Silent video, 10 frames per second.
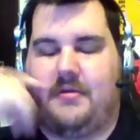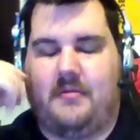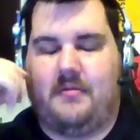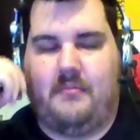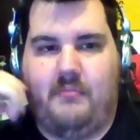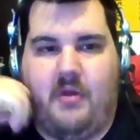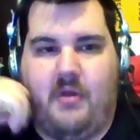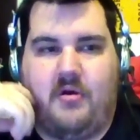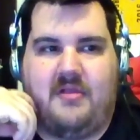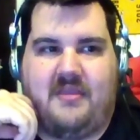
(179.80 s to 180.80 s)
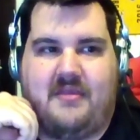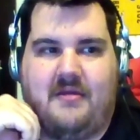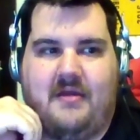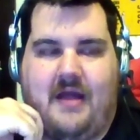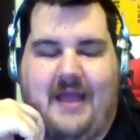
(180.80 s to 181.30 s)
mo like,
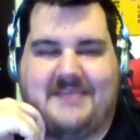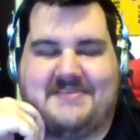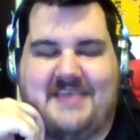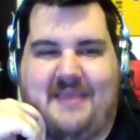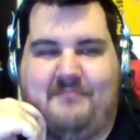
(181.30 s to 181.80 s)
I'd say